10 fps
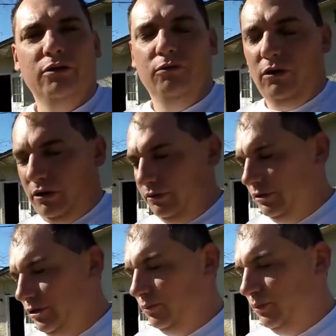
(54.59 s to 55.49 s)
well I was
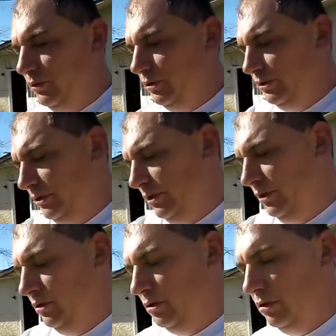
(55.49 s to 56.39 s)
just pulling
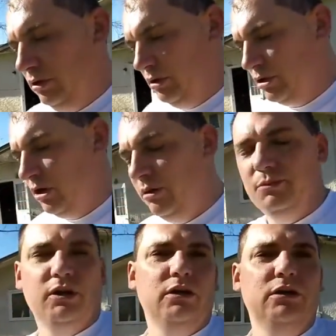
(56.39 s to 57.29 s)
into the shop
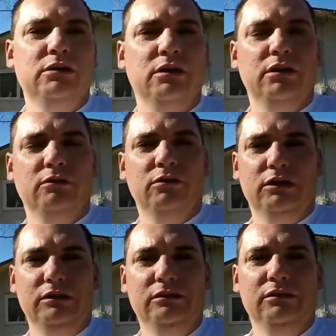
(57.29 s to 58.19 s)
there and uh,
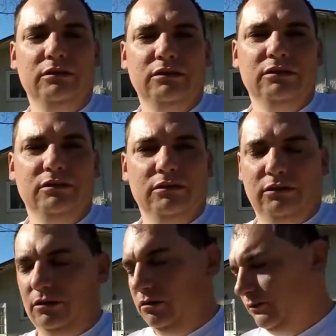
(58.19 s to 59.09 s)
well you
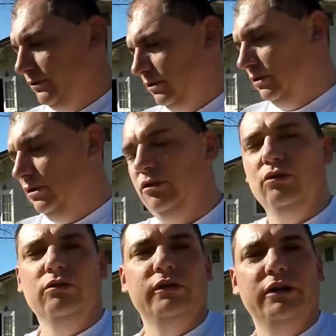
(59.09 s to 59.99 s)
know in front of the
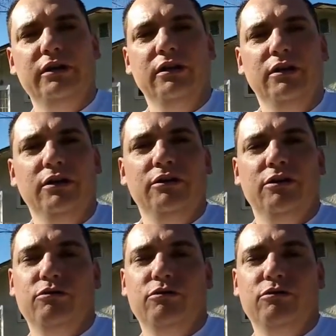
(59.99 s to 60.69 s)
door there he